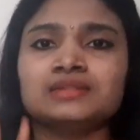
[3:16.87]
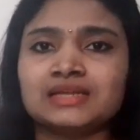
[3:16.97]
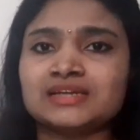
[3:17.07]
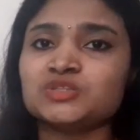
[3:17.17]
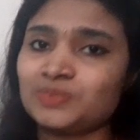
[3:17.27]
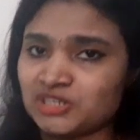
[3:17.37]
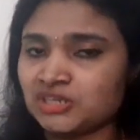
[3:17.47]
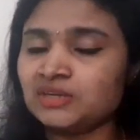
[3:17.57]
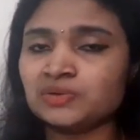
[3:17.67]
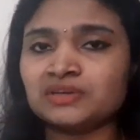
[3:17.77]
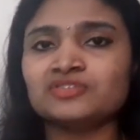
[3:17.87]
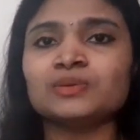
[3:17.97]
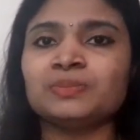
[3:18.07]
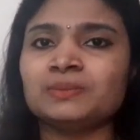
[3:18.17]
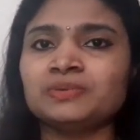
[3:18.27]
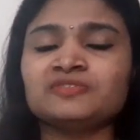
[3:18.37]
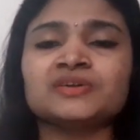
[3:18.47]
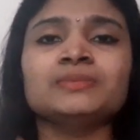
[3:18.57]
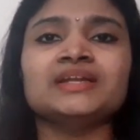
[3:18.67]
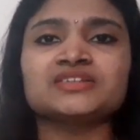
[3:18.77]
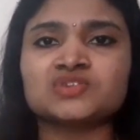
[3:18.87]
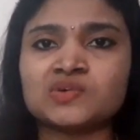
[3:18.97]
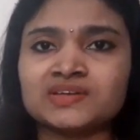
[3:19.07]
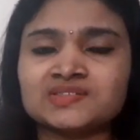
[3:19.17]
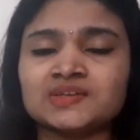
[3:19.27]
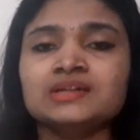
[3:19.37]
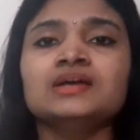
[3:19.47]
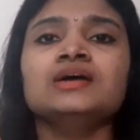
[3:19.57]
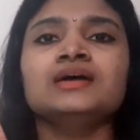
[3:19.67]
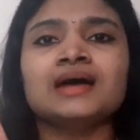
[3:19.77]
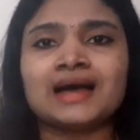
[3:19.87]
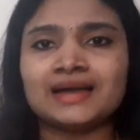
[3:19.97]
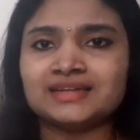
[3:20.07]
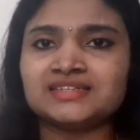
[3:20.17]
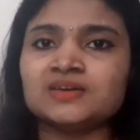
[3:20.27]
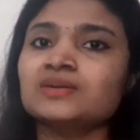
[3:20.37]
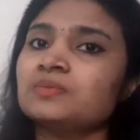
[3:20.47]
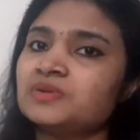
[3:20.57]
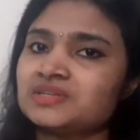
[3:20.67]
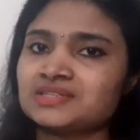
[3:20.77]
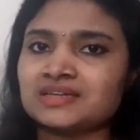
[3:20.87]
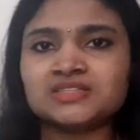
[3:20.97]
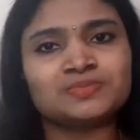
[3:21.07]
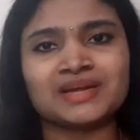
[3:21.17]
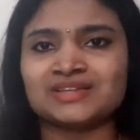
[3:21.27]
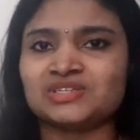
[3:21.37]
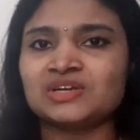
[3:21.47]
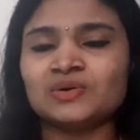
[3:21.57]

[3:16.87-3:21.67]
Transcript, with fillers: They are especially looking for people from electronics and IT or computer science branch.